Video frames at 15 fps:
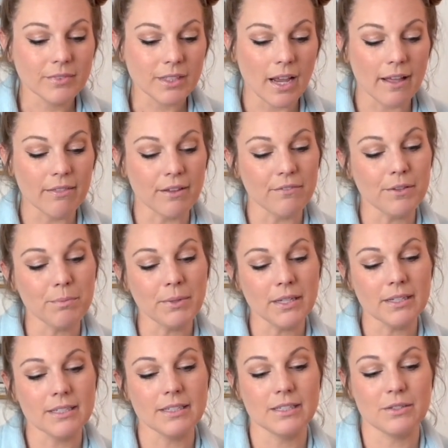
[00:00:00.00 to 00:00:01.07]
I love it
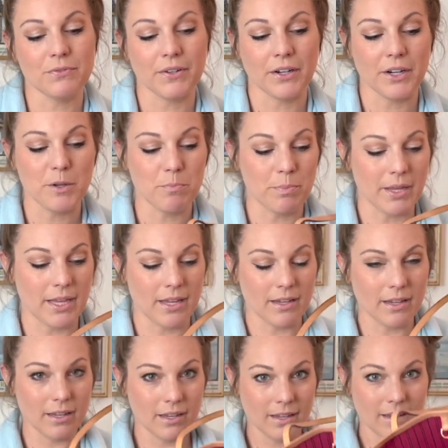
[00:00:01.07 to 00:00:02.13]
because it's very big.
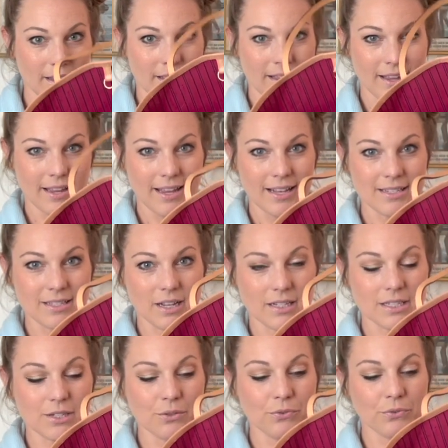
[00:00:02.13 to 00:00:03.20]
Has
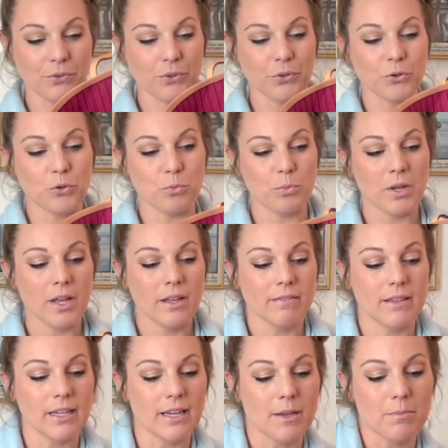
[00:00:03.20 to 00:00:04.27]
lots of room.
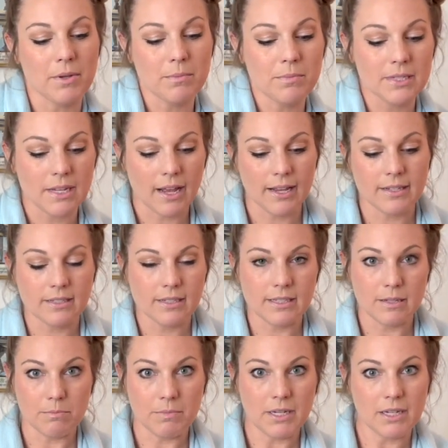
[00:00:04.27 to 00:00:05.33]
The MM size is the
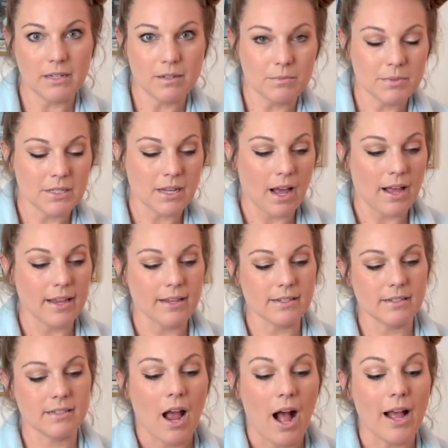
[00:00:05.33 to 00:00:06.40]
medium
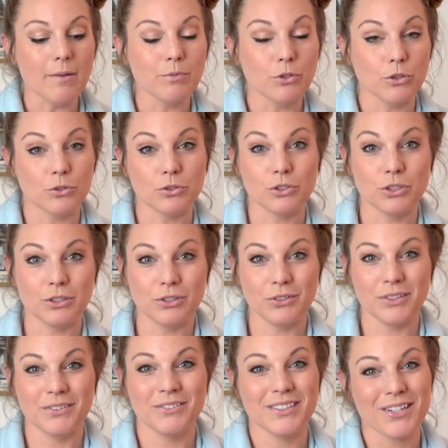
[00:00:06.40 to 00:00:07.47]
size. I'm new to
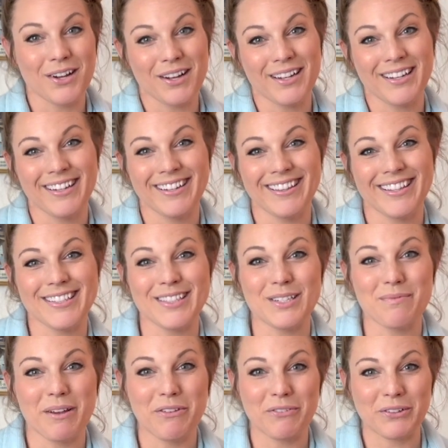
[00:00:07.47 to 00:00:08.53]
Louis Vuitton. This is
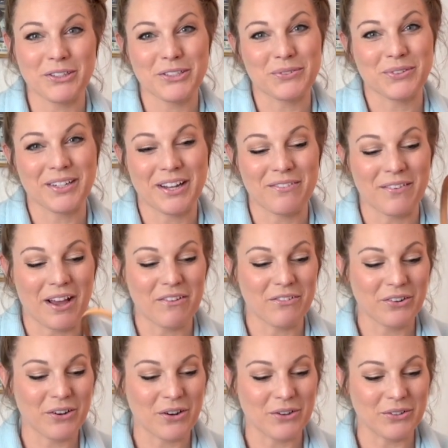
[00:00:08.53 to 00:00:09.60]
my first one I've
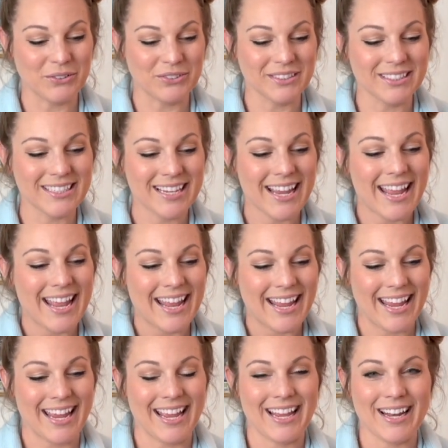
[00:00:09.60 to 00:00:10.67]
ever owned.
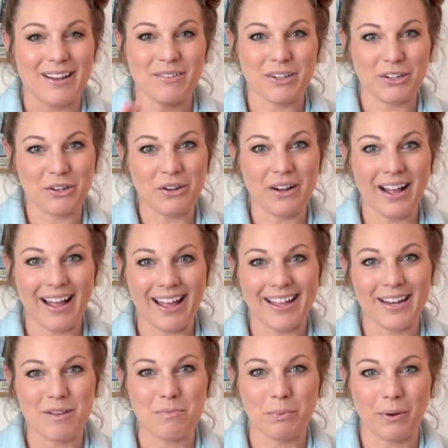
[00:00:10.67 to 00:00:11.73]
And I'm gonna go ahead
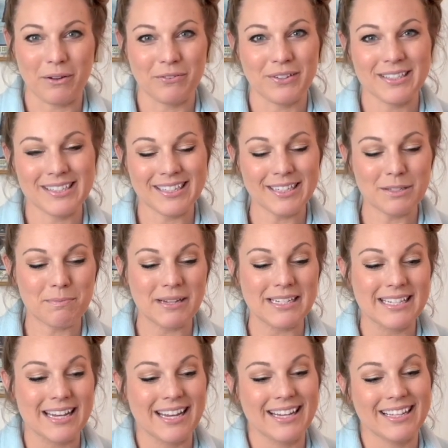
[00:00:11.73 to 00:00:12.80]
and preface this by
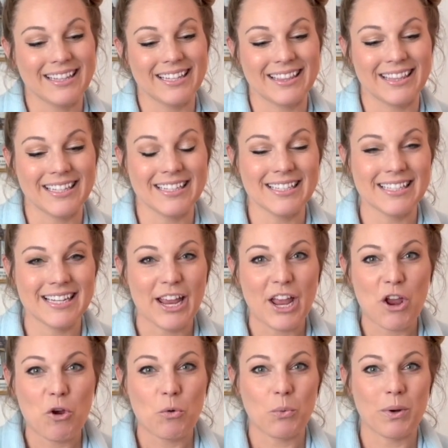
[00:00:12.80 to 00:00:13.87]
saying that this
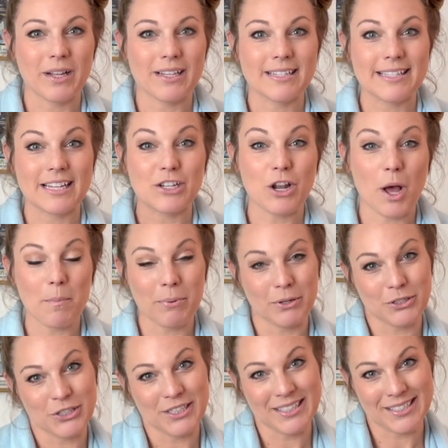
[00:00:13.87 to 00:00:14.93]
was not
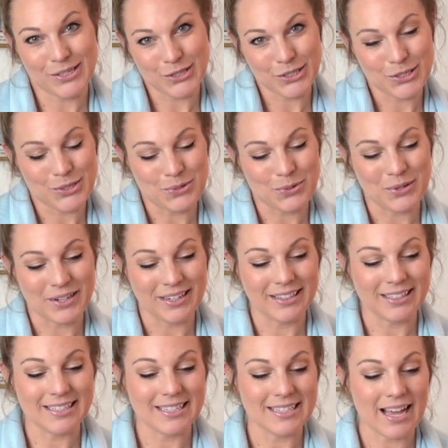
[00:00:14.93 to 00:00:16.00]
purchased in the store.
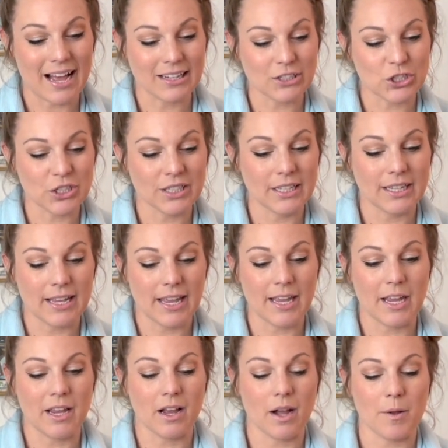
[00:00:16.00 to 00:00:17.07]
This is
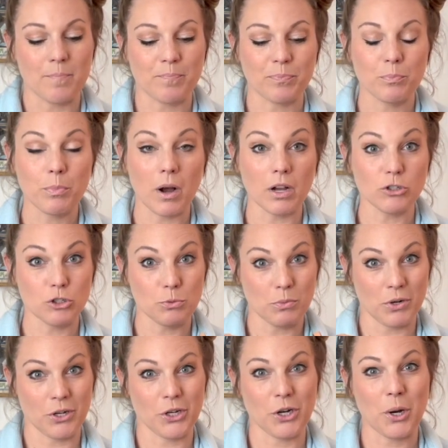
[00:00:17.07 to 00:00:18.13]
actually a
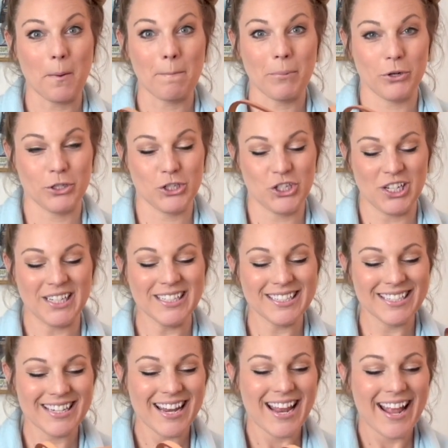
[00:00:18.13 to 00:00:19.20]
Poshmark
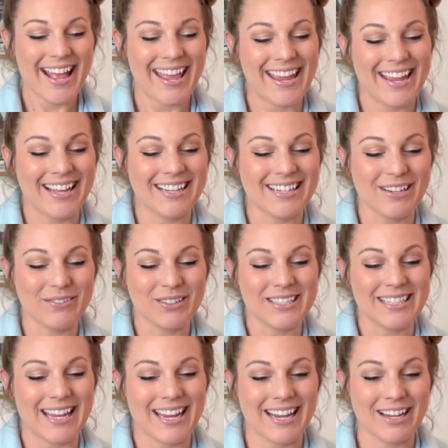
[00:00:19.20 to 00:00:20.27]
purchase. And it was
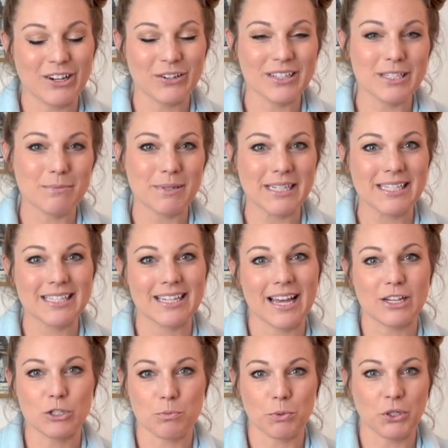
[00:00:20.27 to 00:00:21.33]
a Christmas /
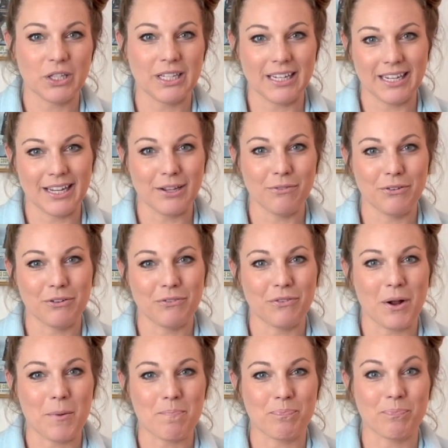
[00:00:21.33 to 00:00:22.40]
birthday gift
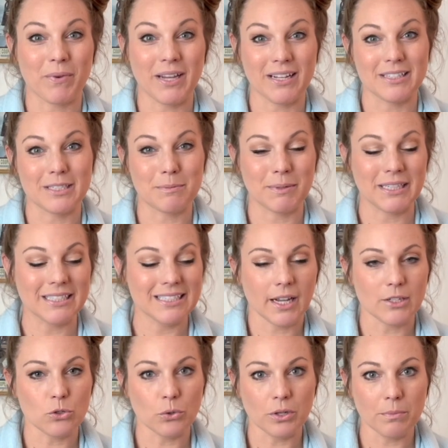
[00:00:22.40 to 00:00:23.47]
from my husband. I
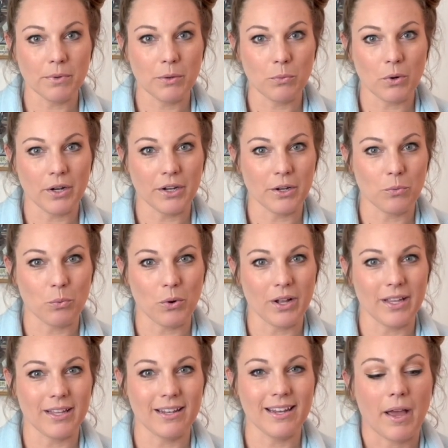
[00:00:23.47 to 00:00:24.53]
told him I wanted
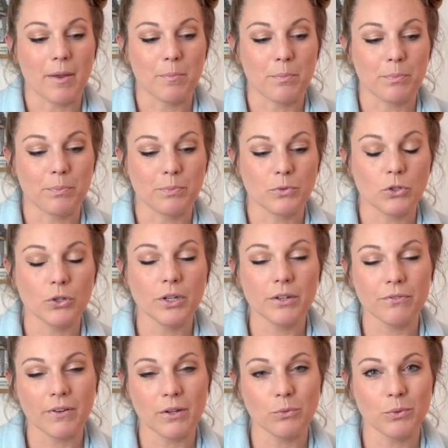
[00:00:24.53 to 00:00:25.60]
one. I could have
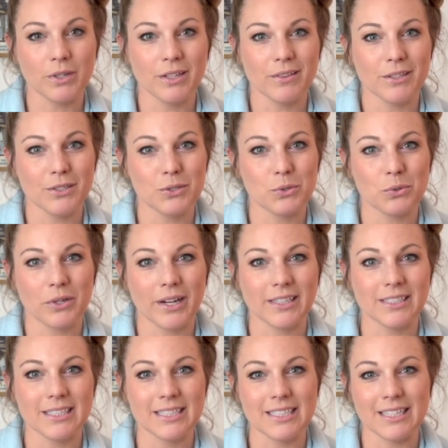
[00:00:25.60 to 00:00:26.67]
found one in the store. I
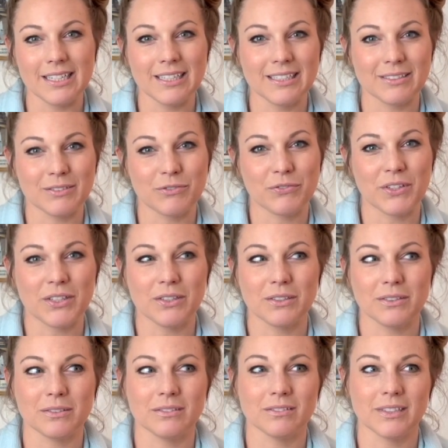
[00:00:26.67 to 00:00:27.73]
just didn't
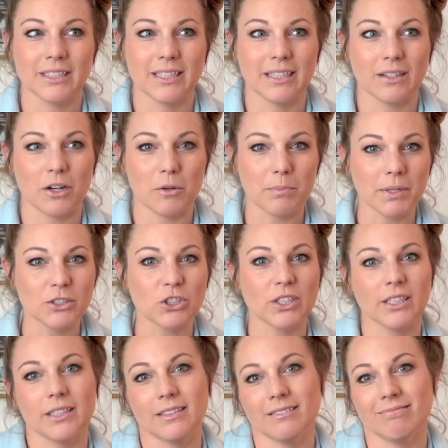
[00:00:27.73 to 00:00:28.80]
feel with our
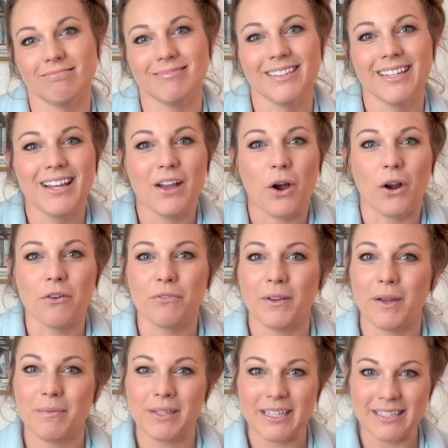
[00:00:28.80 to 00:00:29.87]
budget and our
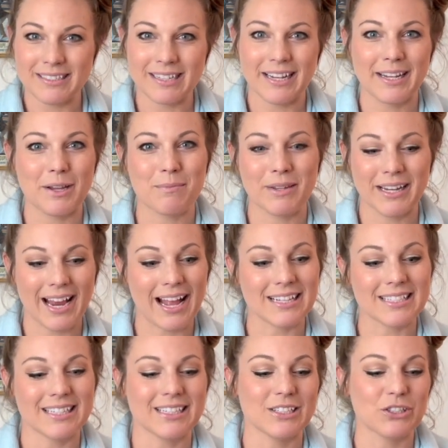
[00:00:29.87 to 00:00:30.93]
family dynamic
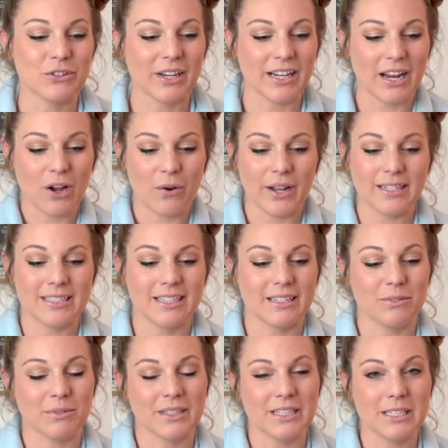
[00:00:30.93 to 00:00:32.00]
as it is right now, I
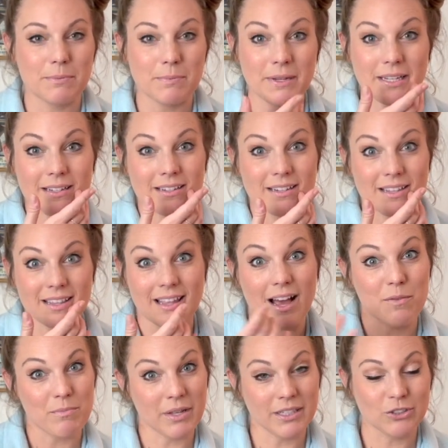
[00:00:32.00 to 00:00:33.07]
didn't want to spend that
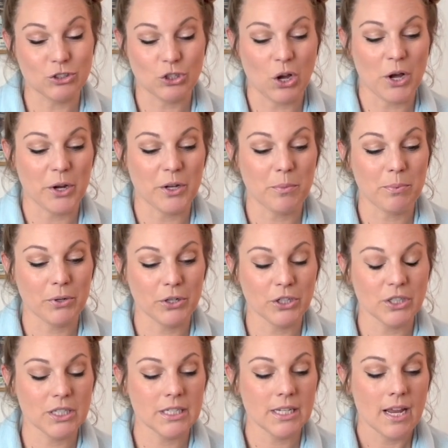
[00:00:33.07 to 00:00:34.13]
much on a
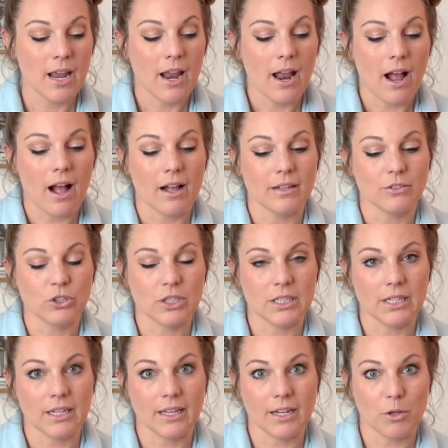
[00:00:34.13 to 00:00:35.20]
purse just to
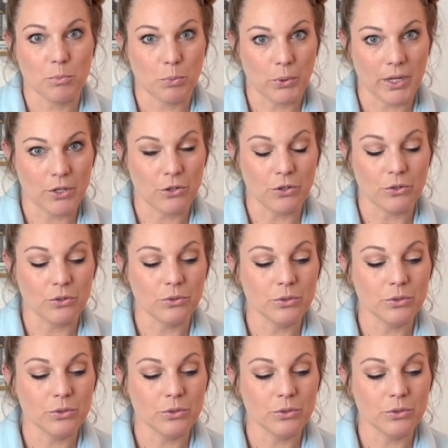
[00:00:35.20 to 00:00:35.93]
get it brand new.